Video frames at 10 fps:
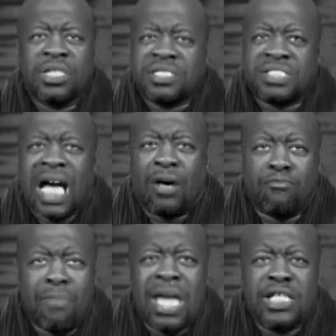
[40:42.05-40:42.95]
South
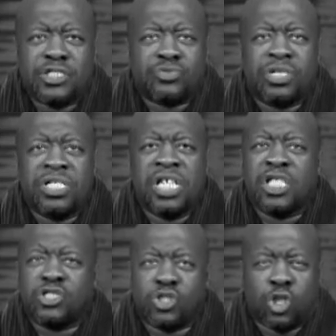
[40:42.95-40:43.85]
Main Street
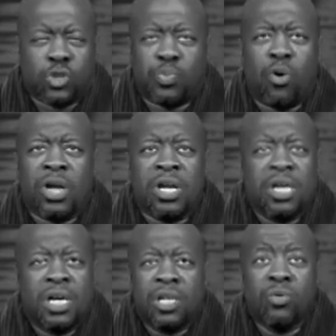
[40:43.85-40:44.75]
in Church Point,
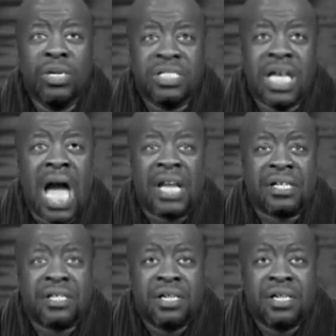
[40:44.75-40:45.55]
Louisiana.